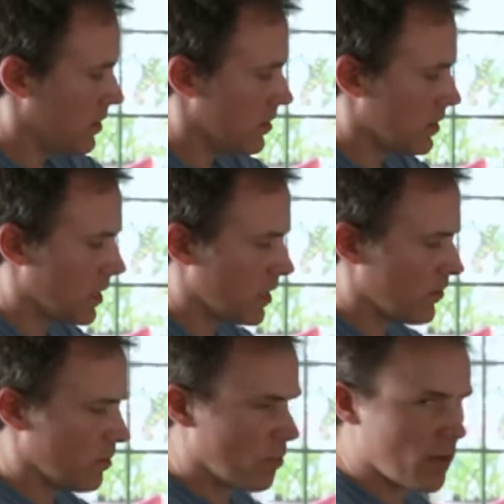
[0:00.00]
Just kind
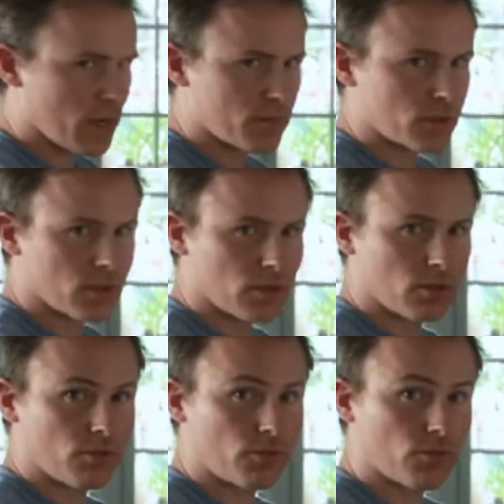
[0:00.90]
of
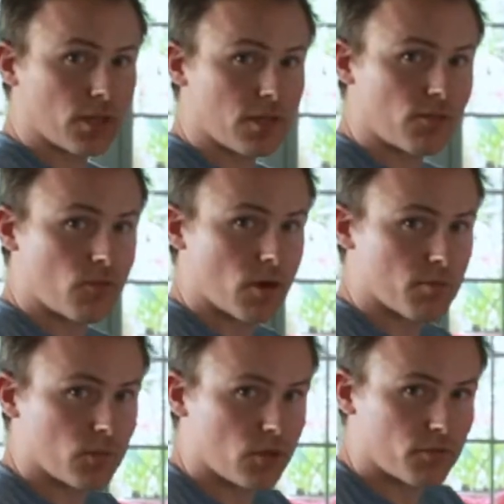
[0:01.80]
impromptu, free
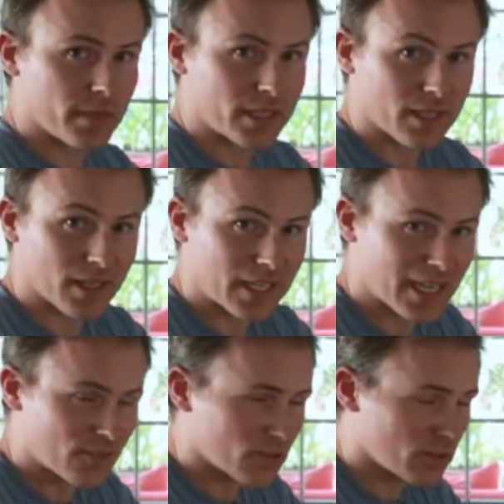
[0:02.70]
form movement.
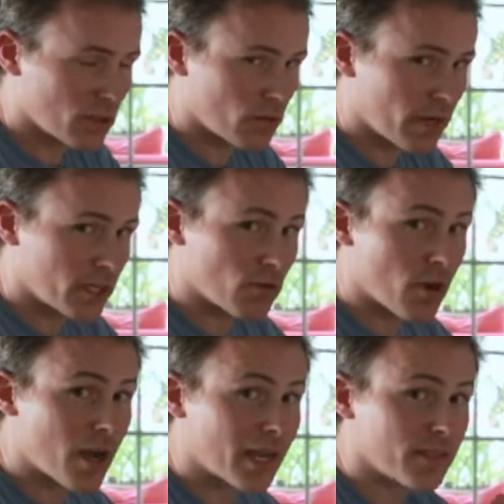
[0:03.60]
Again, there's no right or
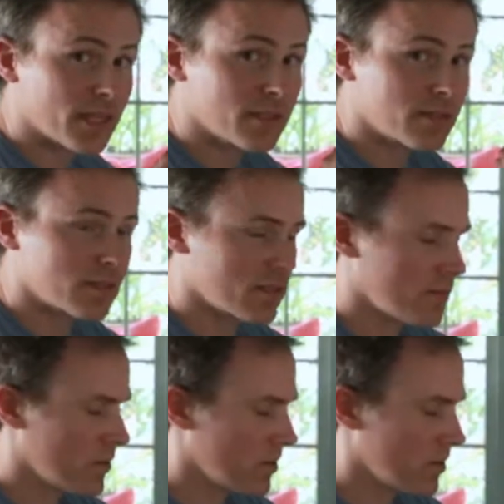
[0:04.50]
wrong on this.